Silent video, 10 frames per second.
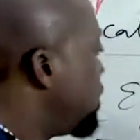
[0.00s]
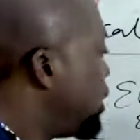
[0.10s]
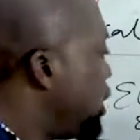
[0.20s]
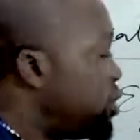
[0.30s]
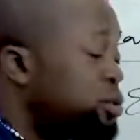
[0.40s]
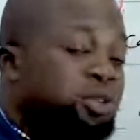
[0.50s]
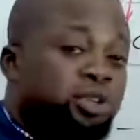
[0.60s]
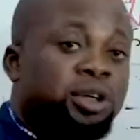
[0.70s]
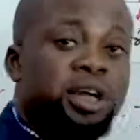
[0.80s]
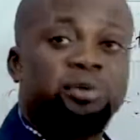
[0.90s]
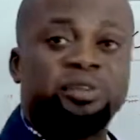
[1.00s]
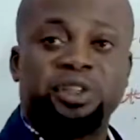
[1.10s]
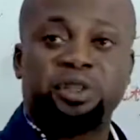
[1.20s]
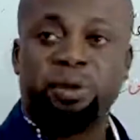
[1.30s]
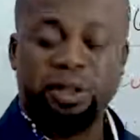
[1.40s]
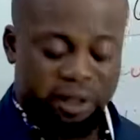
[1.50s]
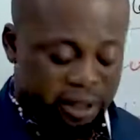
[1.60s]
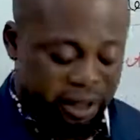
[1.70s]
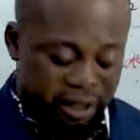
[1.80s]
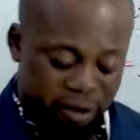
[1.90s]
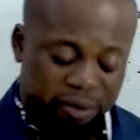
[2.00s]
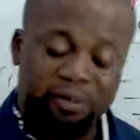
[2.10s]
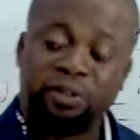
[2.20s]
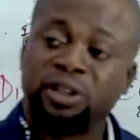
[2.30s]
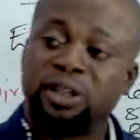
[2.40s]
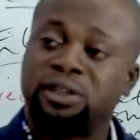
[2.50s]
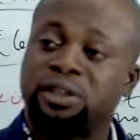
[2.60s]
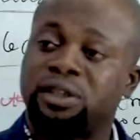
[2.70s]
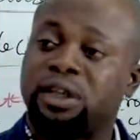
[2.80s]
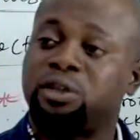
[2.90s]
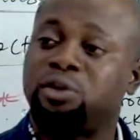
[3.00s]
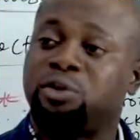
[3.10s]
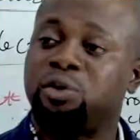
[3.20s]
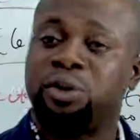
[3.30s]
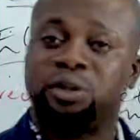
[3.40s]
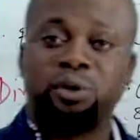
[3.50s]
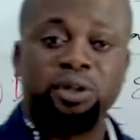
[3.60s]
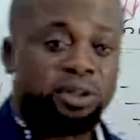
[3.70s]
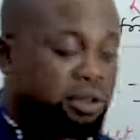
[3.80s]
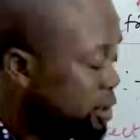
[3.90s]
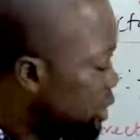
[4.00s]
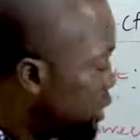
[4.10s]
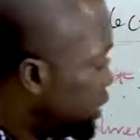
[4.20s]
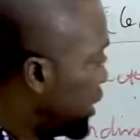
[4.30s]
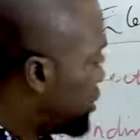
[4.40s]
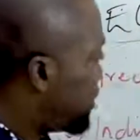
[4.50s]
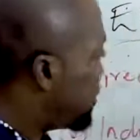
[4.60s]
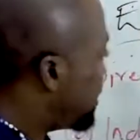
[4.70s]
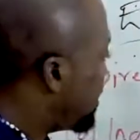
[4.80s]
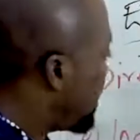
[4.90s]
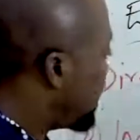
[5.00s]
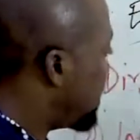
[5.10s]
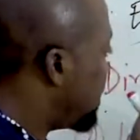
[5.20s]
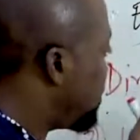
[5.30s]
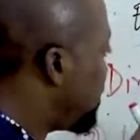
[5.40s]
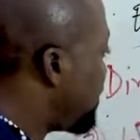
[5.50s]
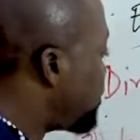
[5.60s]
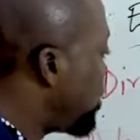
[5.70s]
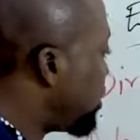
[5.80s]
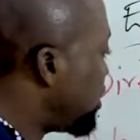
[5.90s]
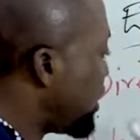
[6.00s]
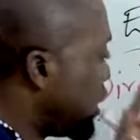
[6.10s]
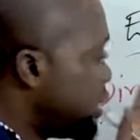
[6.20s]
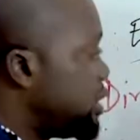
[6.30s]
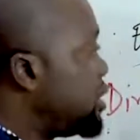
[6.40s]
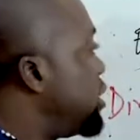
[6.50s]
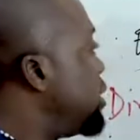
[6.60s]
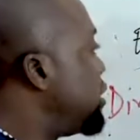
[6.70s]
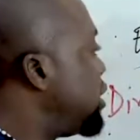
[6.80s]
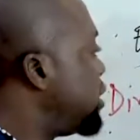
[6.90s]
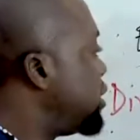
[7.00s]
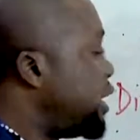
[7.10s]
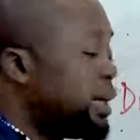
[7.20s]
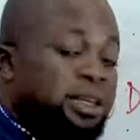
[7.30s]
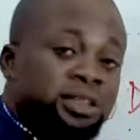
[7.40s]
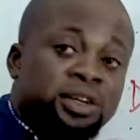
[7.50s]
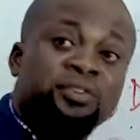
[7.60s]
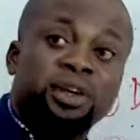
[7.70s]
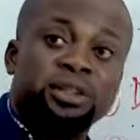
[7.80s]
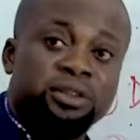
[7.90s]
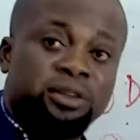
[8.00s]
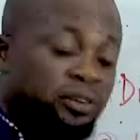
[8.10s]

electrocution, like we've explained earlier in our previous lessons, has to do with what? Death as a result of shock. That is the direct effect of